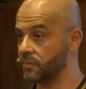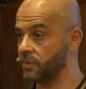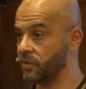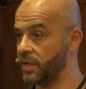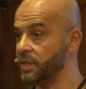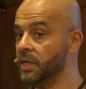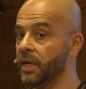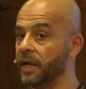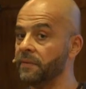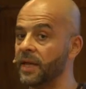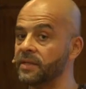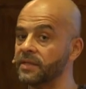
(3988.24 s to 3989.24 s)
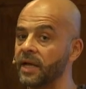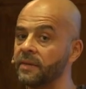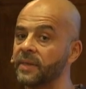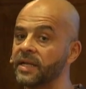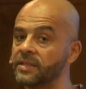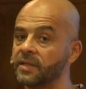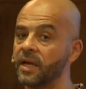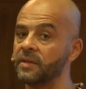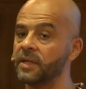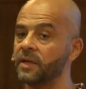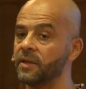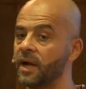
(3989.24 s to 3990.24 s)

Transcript: Okay? And that's the idea.